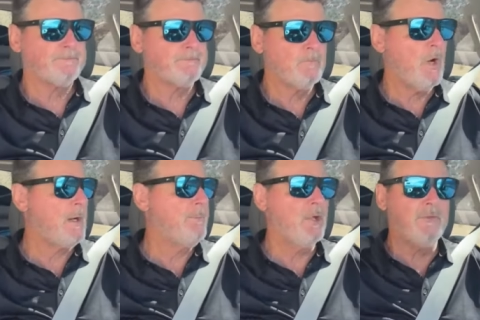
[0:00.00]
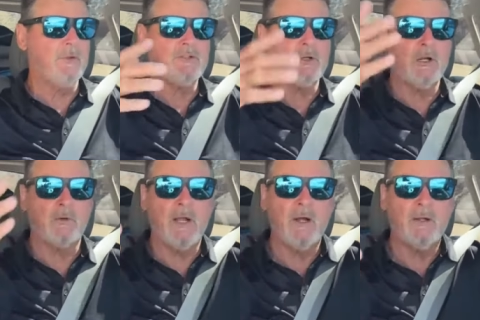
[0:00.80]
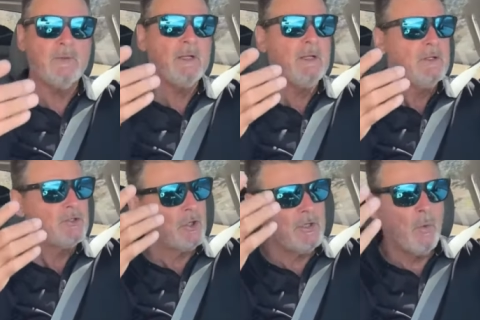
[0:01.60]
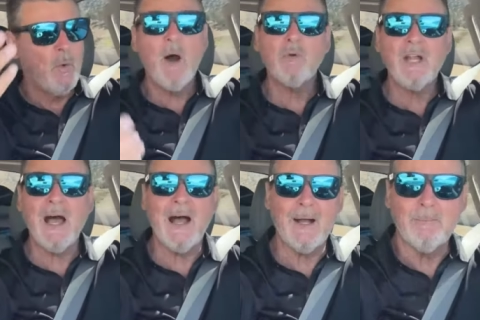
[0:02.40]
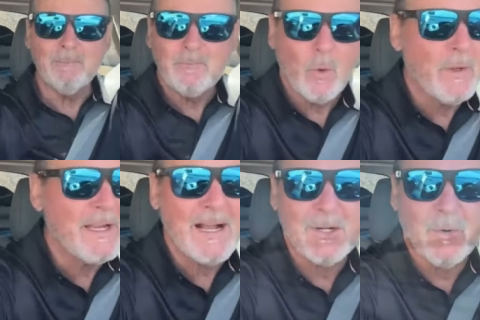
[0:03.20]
What a beautiful, let's turn it around, show you one more time what we got going